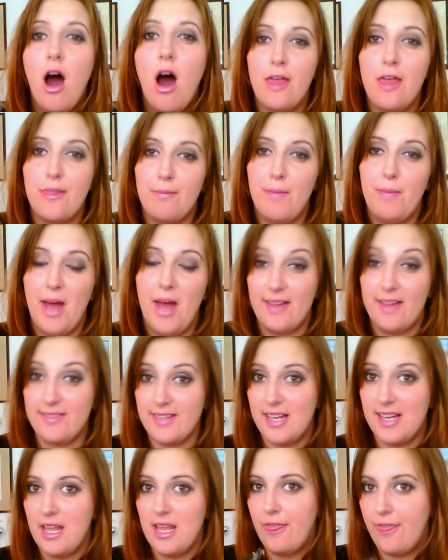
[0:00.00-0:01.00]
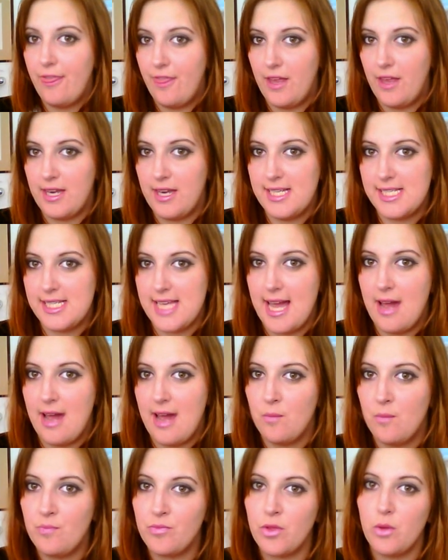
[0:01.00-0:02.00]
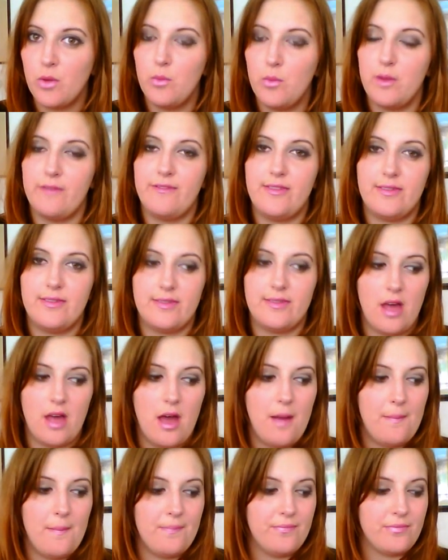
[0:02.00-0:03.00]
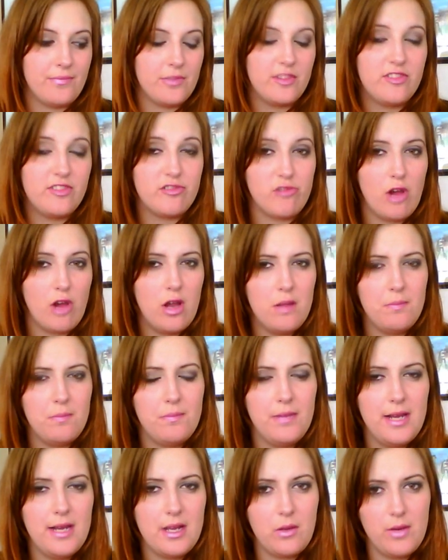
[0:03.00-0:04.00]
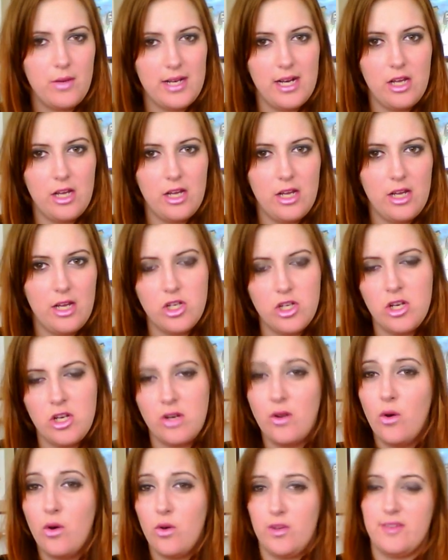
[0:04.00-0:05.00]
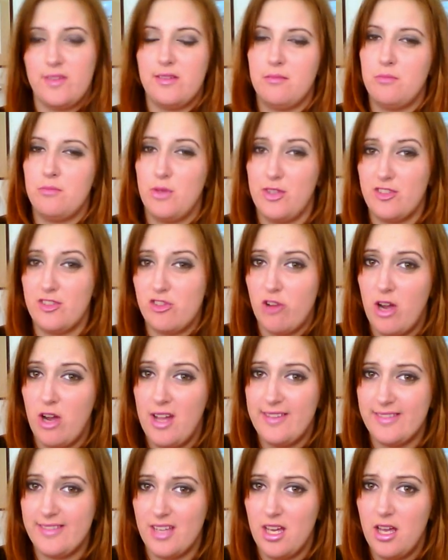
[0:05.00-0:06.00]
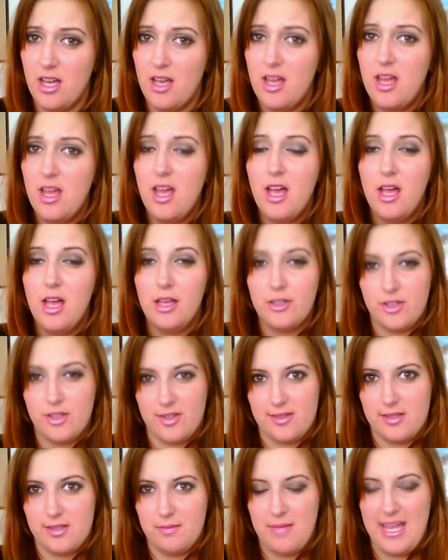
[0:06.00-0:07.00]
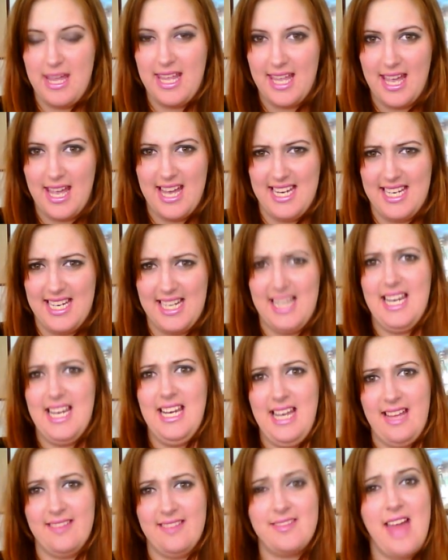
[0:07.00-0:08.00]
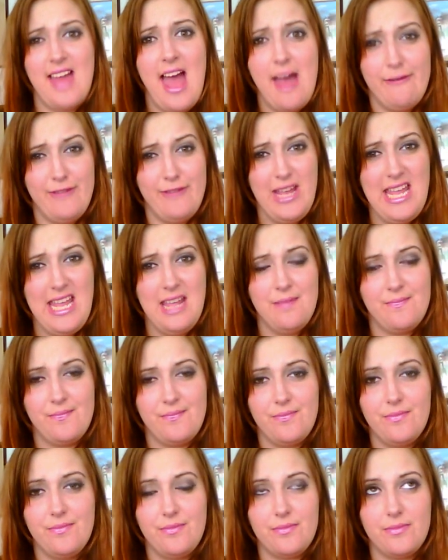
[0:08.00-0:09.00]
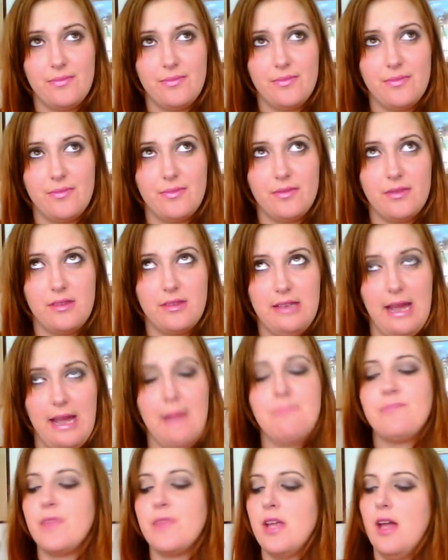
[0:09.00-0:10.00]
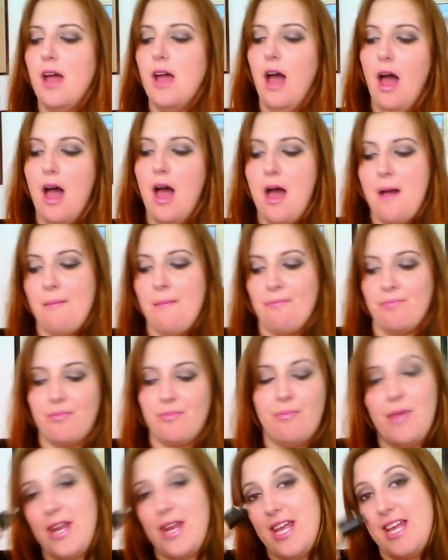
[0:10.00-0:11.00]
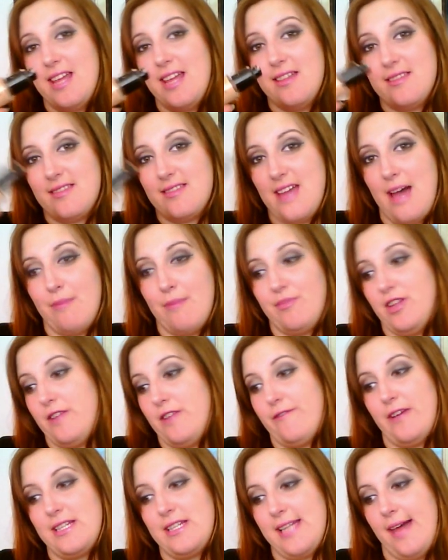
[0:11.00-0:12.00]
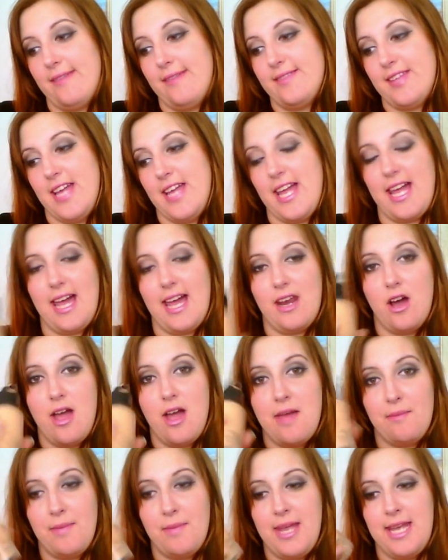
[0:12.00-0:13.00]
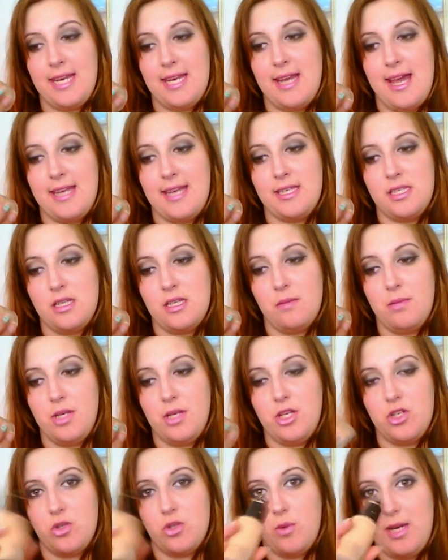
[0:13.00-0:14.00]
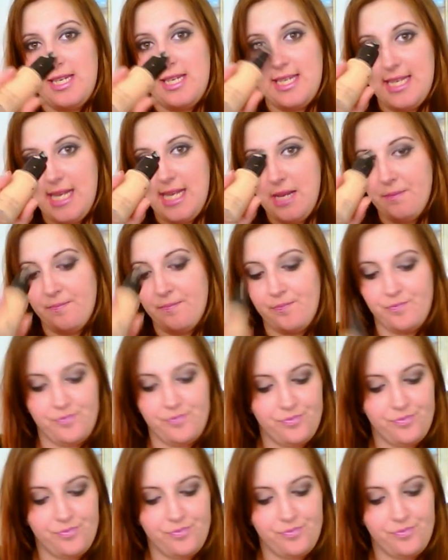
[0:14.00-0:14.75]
I personally thin it down with some strobe liquid lotion or some moisturizer just to make it a little less heavy. Yeah, but it is absolutely fantastic, and I am in NW20.